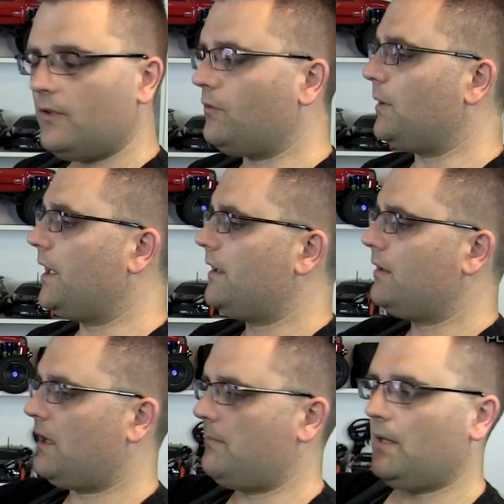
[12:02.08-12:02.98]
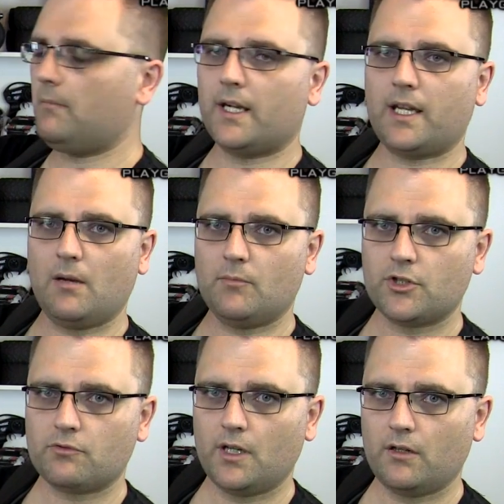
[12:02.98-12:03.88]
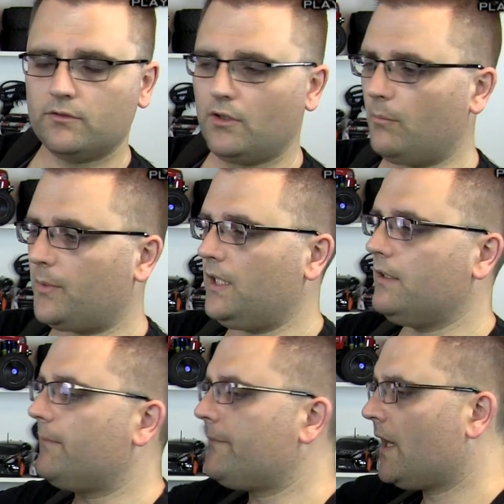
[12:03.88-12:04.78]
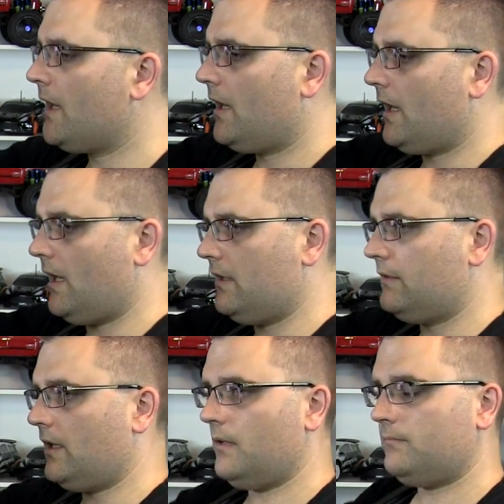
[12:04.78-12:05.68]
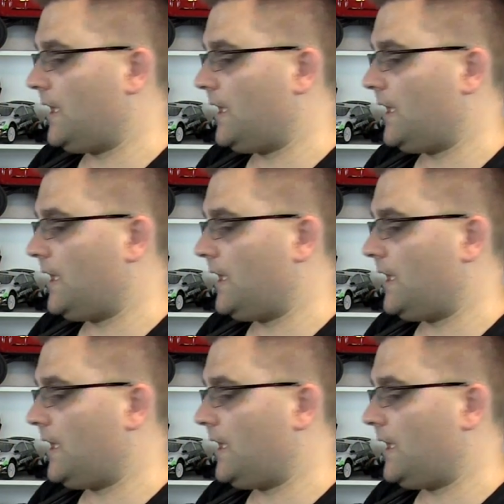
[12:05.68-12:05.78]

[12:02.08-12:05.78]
this way. I mount my camera straight on top here, and uh,